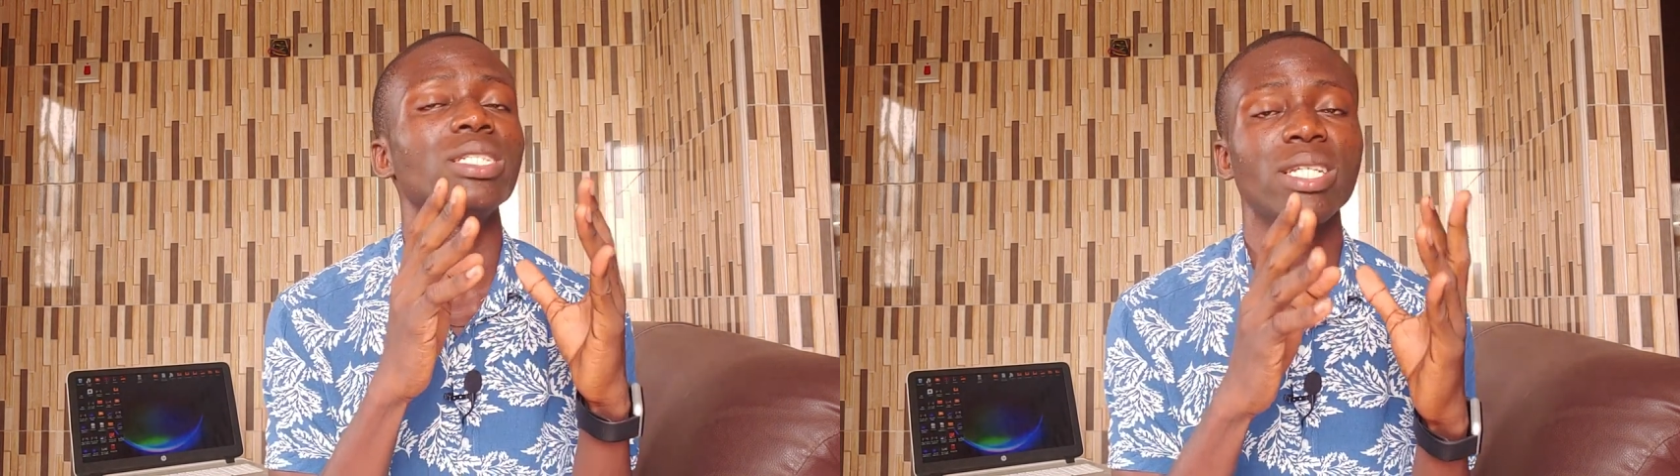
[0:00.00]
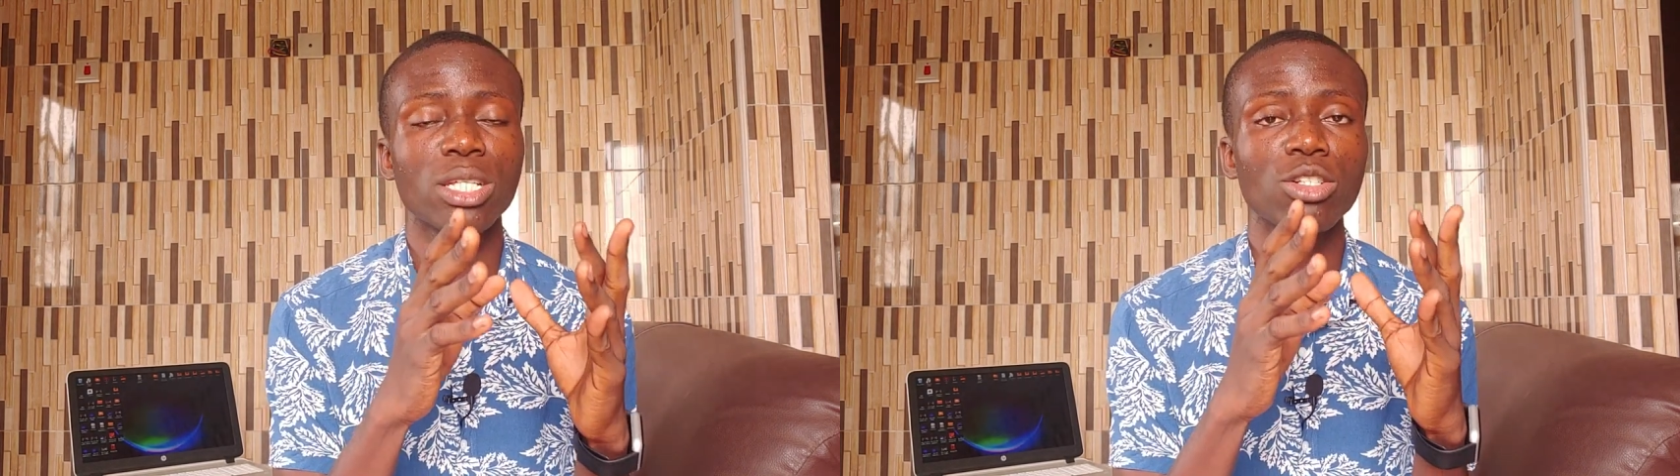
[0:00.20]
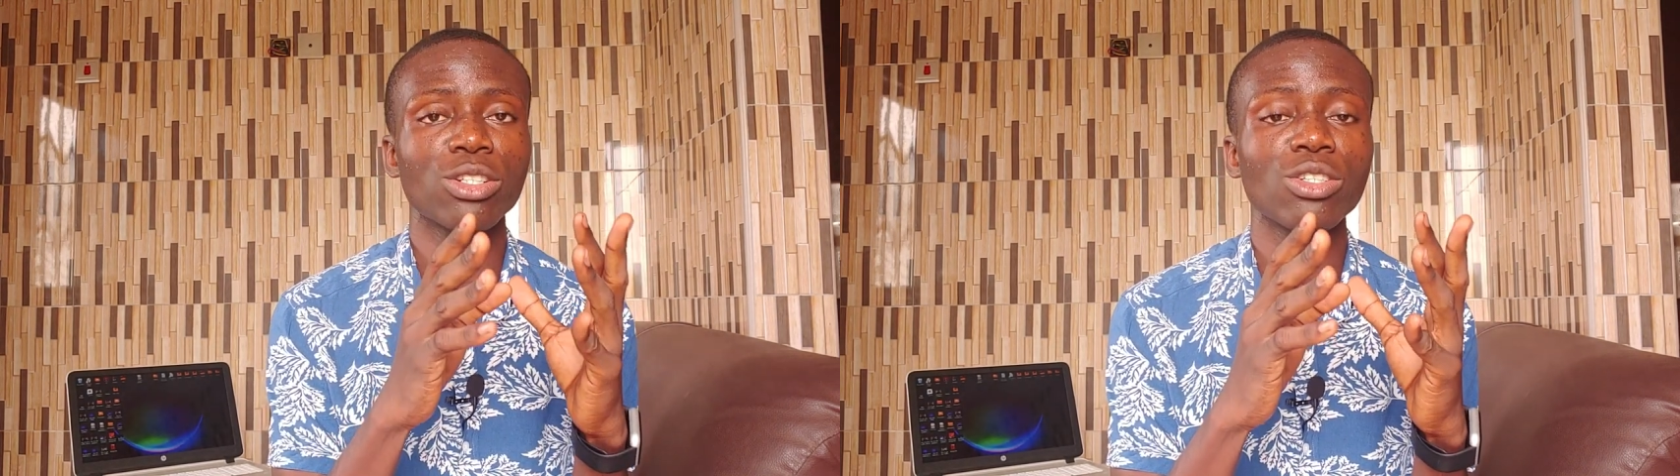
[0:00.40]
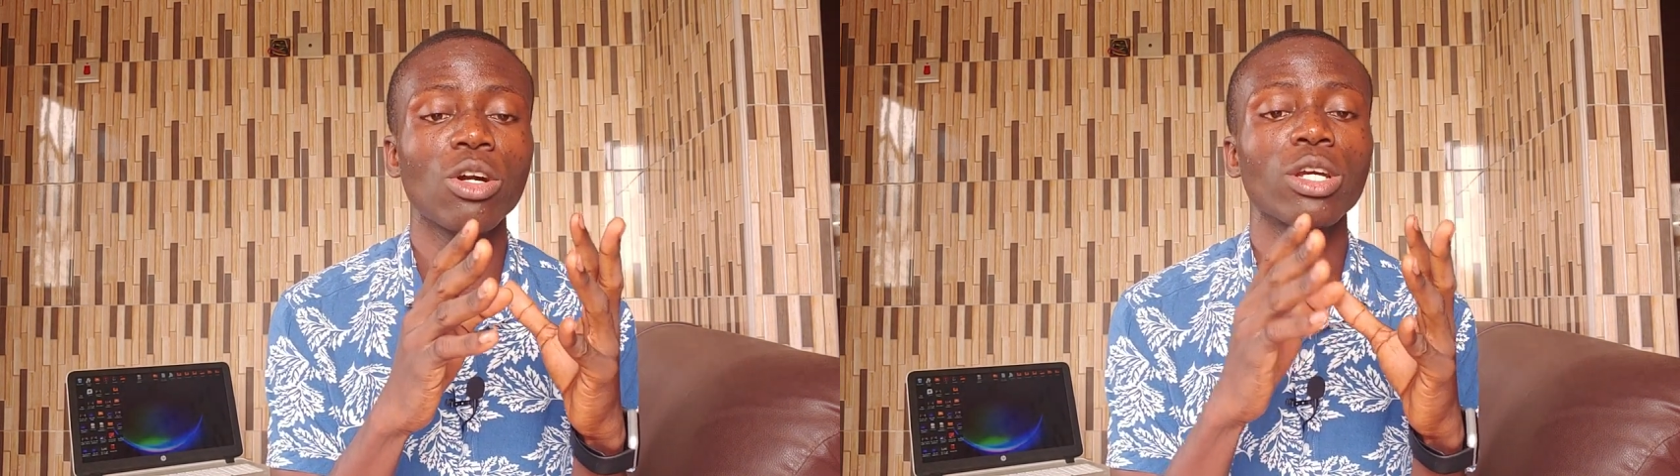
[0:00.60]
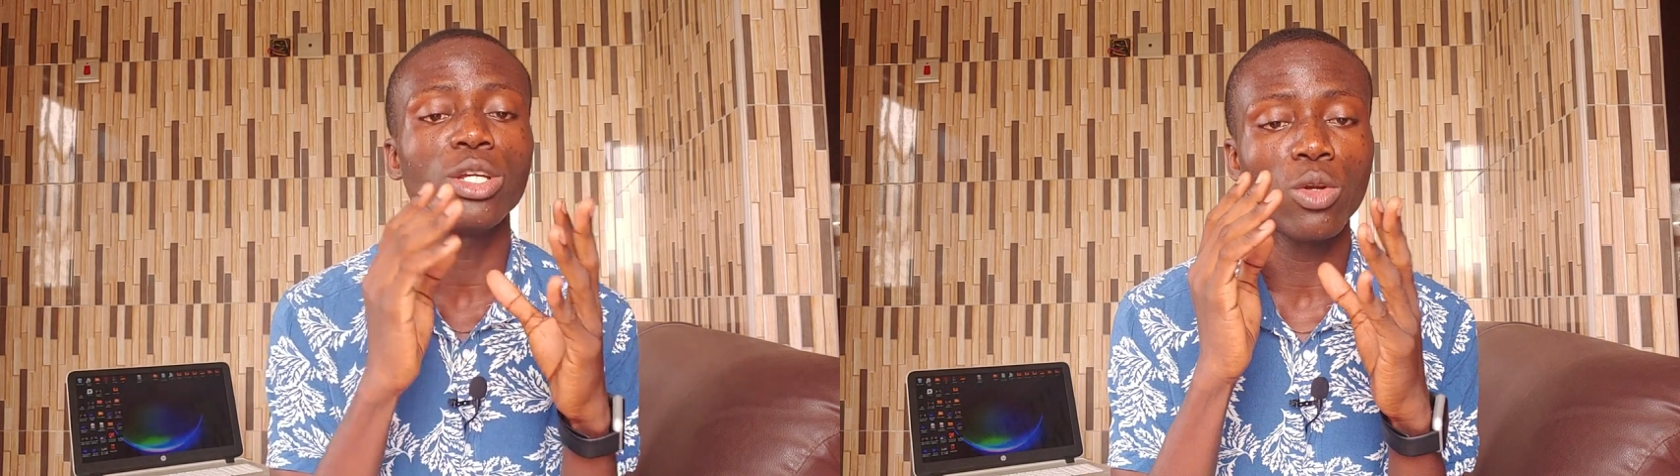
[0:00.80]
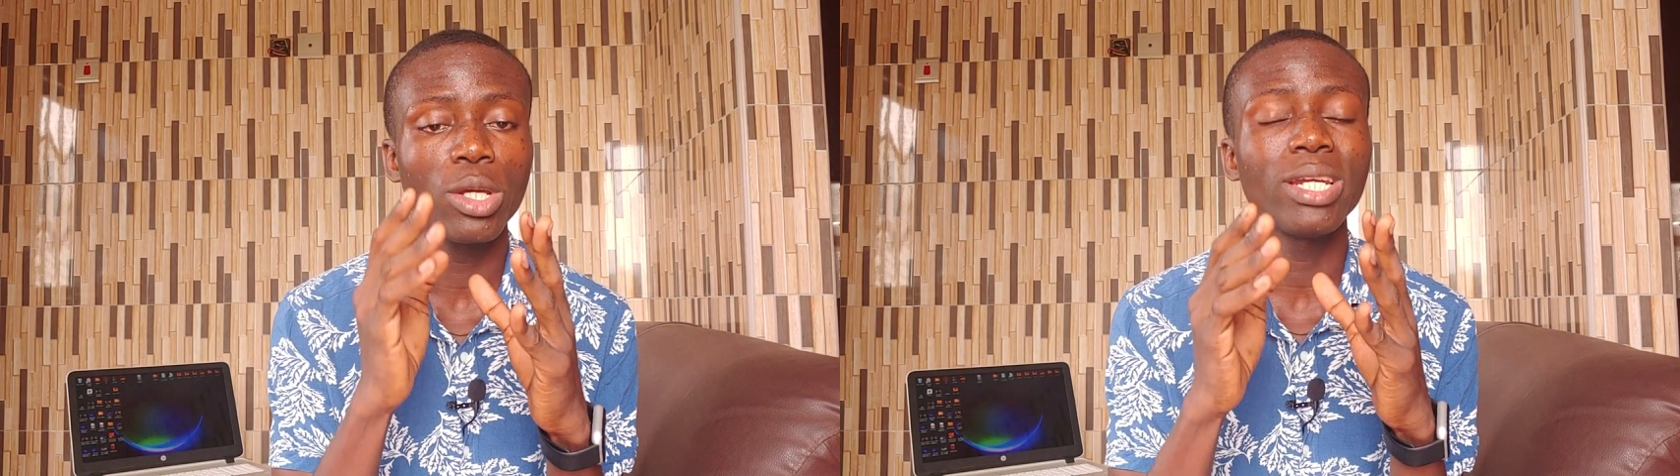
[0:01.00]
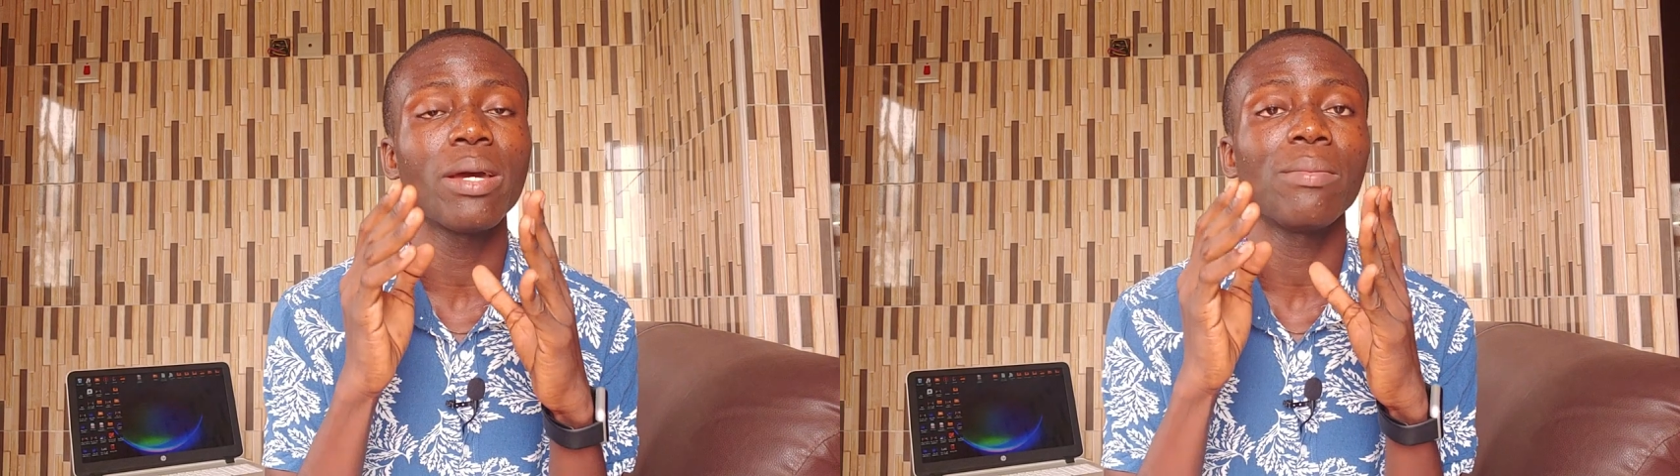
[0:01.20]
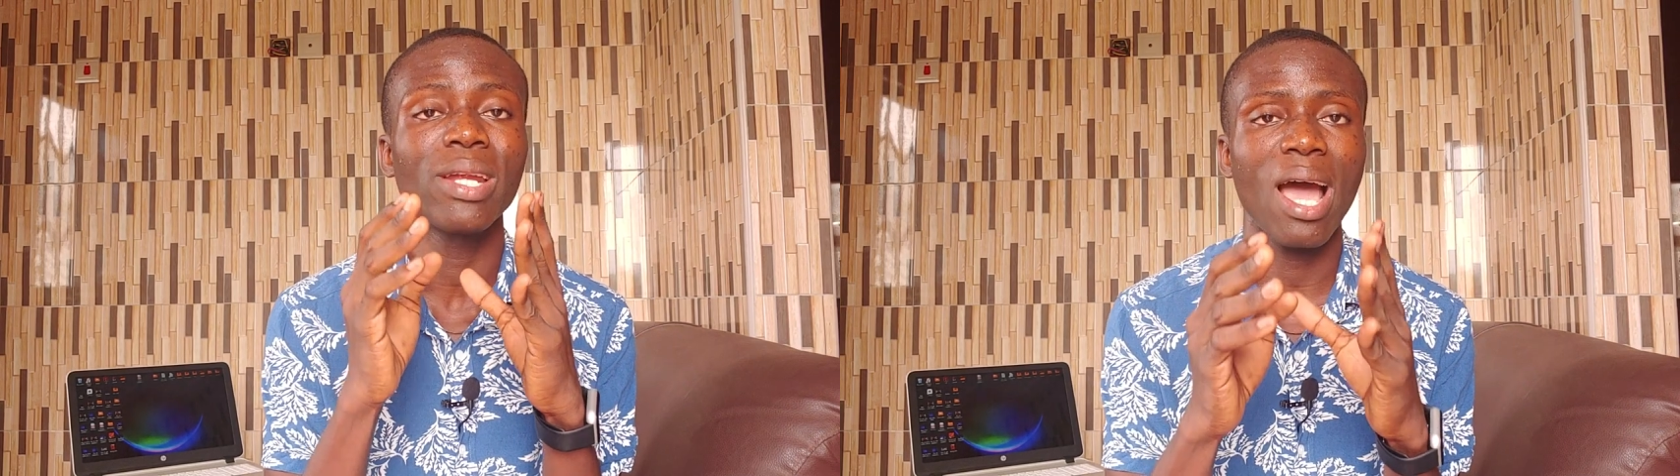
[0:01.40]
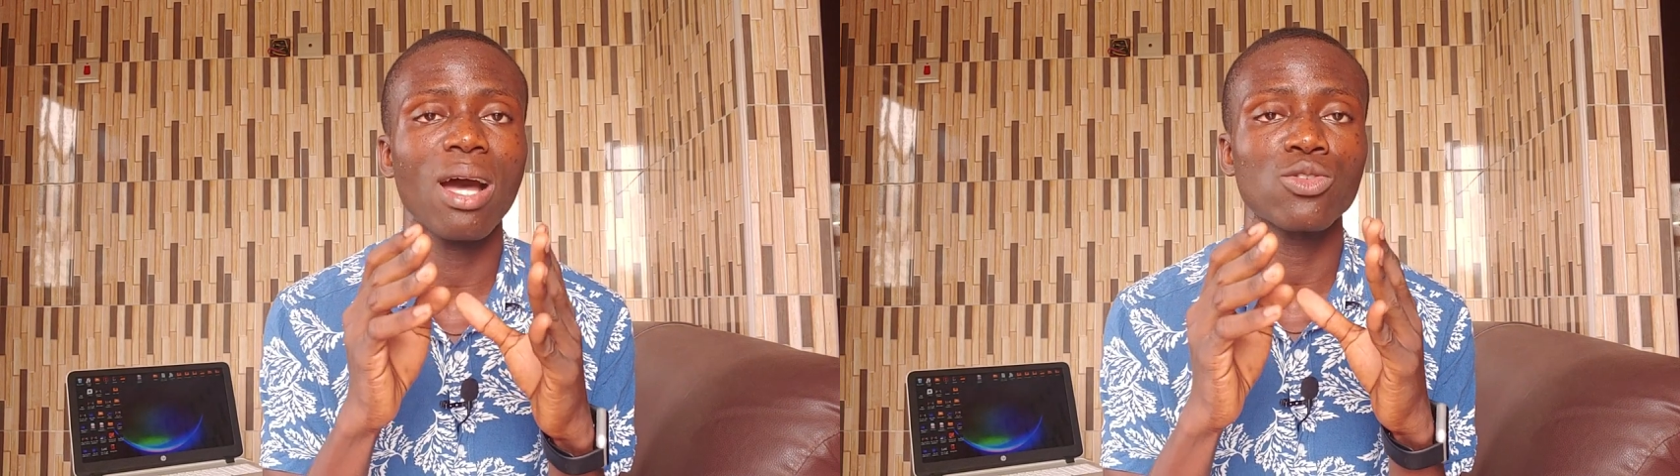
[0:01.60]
there's nothing wrong in knowing them now.